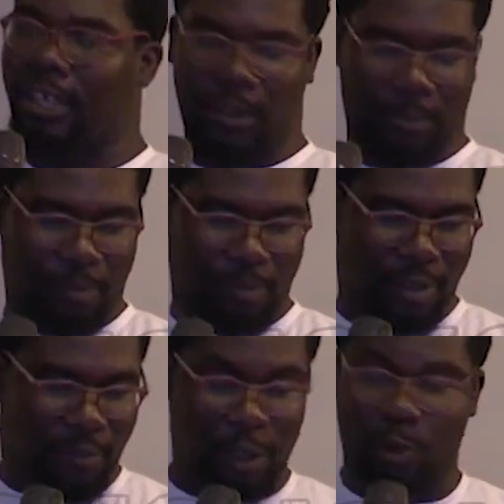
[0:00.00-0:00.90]
uh,
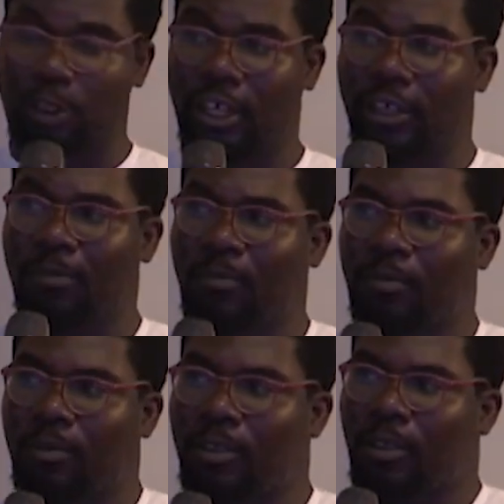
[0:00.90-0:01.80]
event today
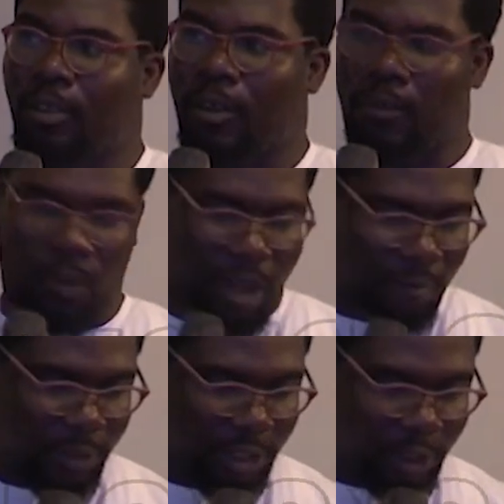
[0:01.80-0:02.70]
of our
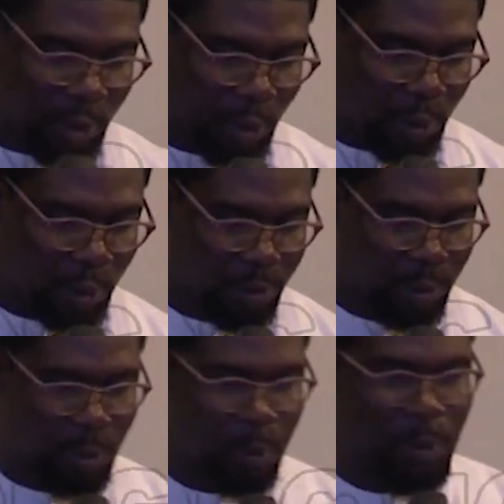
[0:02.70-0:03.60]
visit to you
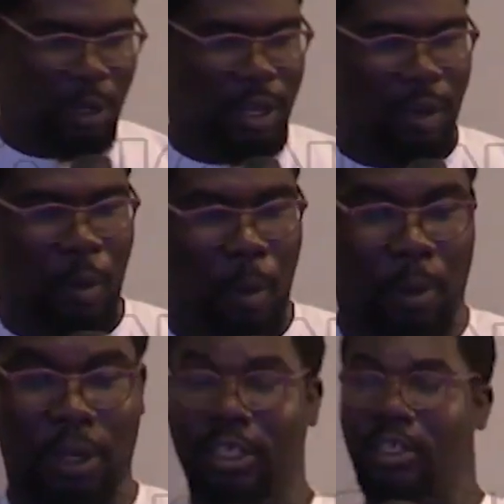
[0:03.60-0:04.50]
to uh,
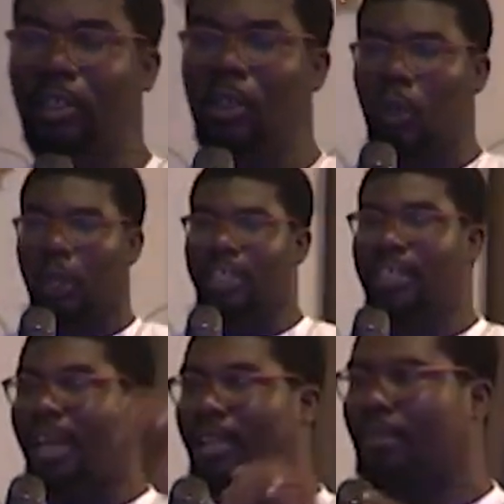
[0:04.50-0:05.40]
commemorate your
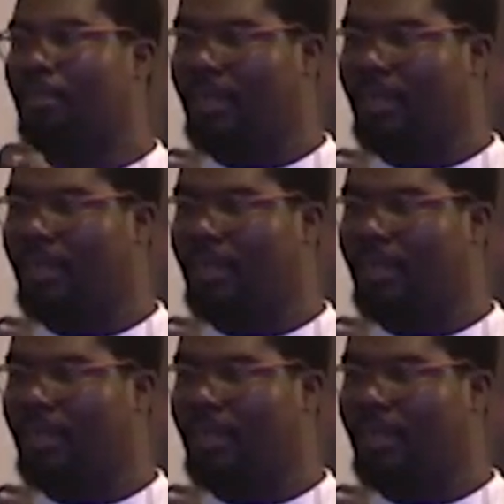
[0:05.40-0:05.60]
eighty-ninth